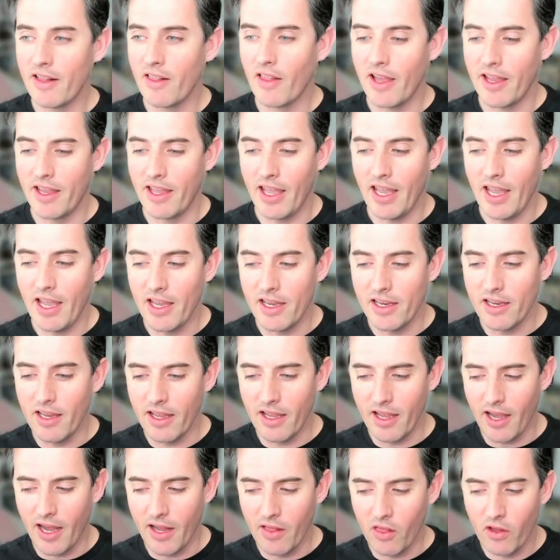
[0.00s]
like
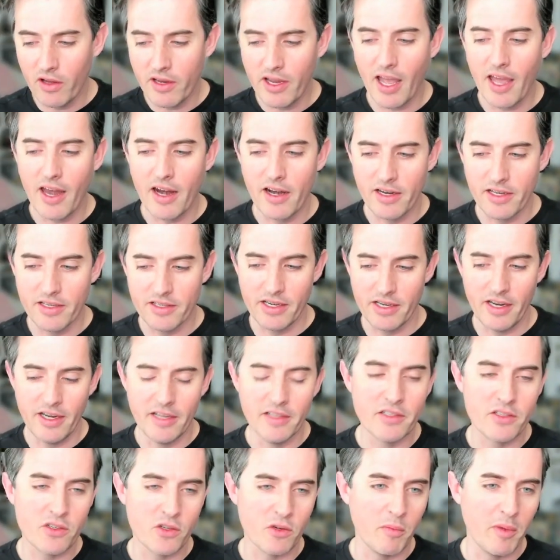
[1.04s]
I look at it as an
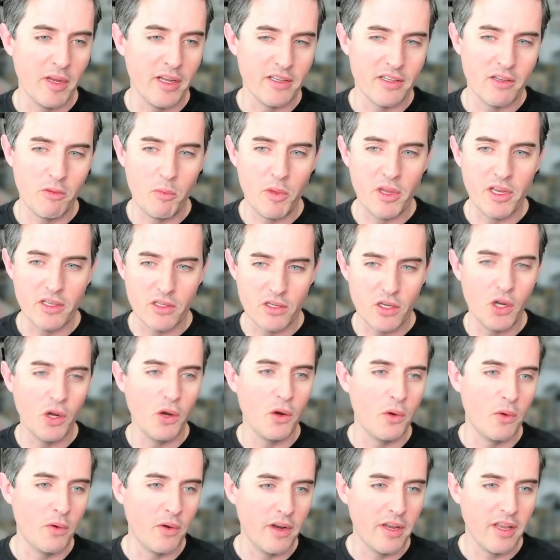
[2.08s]
instrument to be
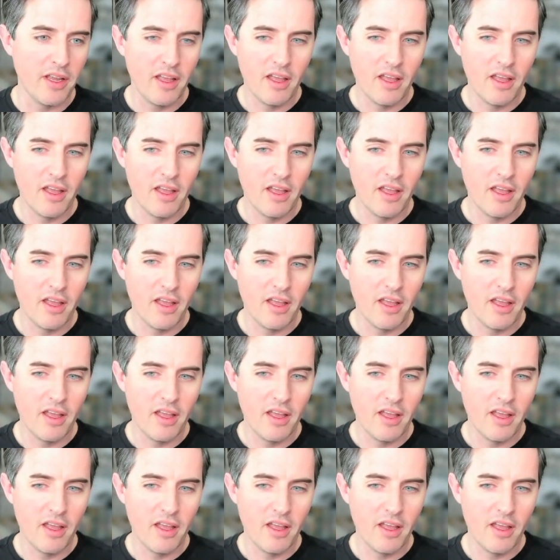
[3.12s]
tuned